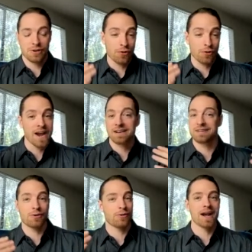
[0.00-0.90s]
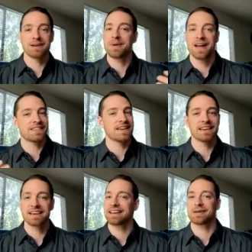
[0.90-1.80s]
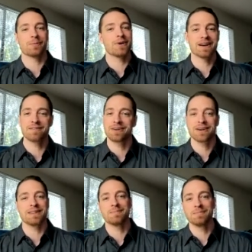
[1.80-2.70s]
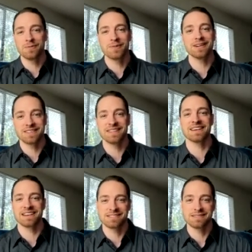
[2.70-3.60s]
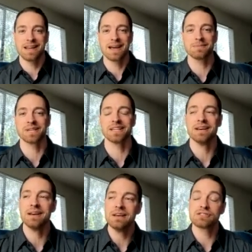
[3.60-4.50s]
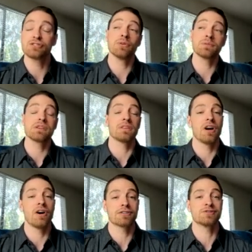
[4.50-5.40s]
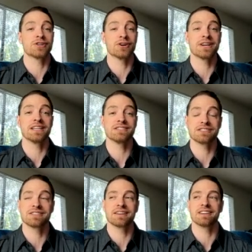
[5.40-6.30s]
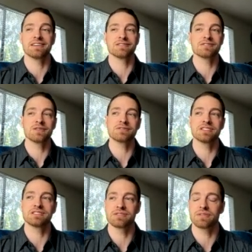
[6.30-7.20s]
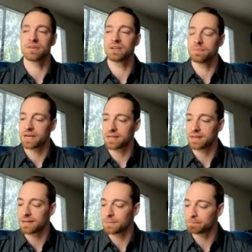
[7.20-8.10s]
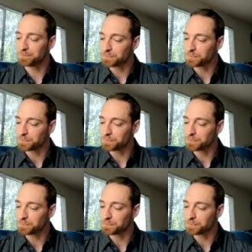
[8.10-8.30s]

Correct, correct my thinking or whatever, and then move on to the next assignment. So it was a long journey just to get an associate's degree. But um,